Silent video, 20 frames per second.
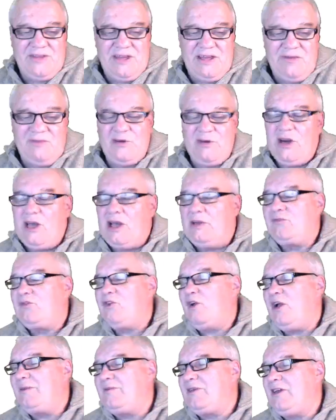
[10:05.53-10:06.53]
envelope
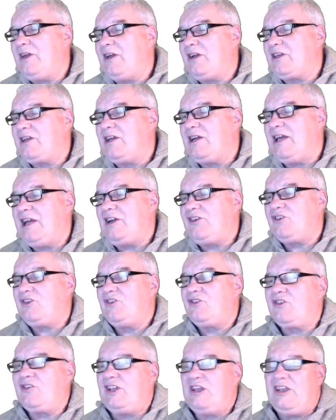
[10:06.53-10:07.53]
type
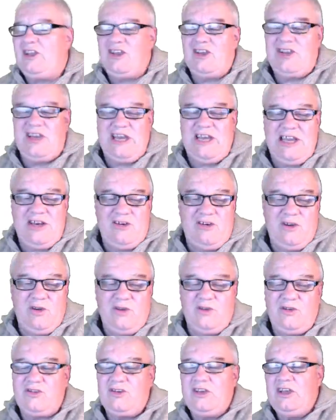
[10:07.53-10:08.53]
calculations that you can
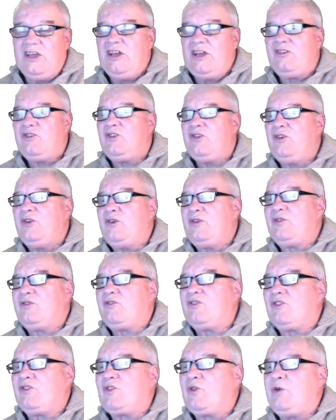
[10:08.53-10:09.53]
use to
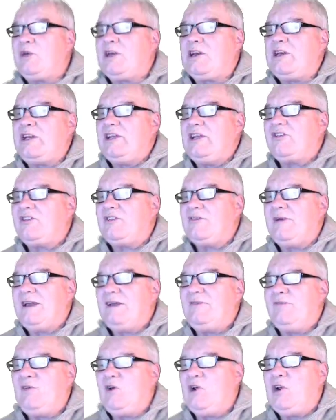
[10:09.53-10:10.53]
just quickly
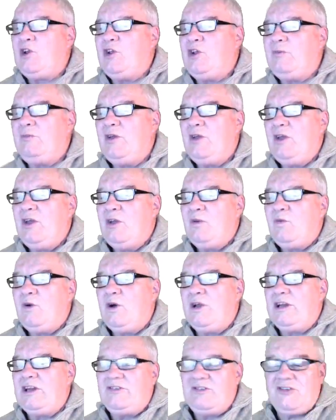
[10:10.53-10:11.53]
estimate volume,
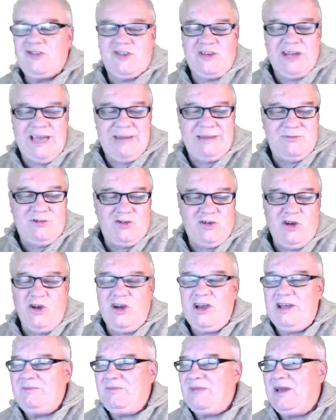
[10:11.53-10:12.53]
while at the same
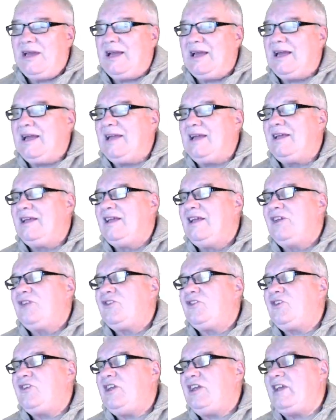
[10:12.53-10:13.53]
time
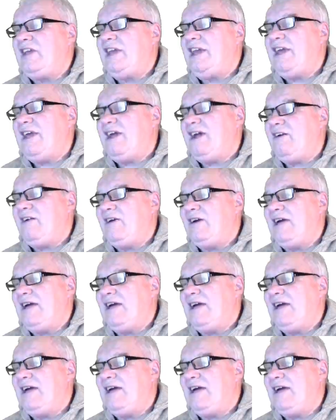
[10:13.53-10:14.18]
seeing how